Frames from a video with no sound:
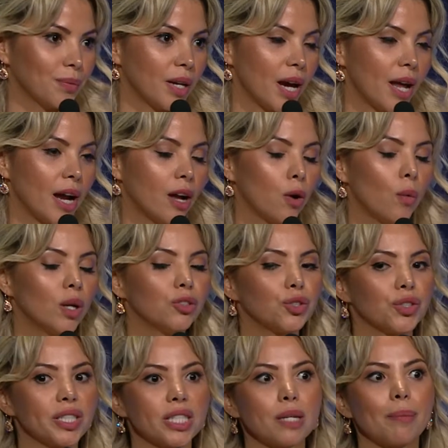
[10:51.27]
and I don't want you
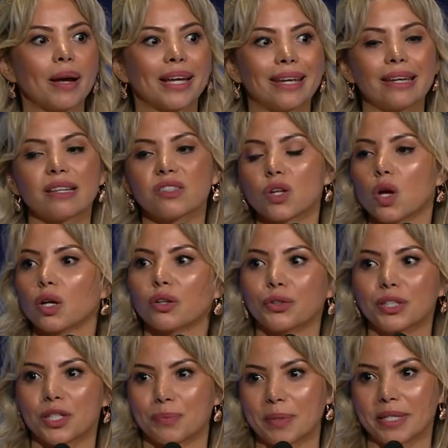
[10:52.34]
to see my kids on
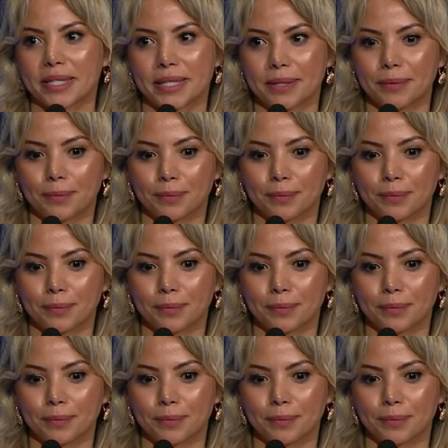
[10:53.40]
Christmas.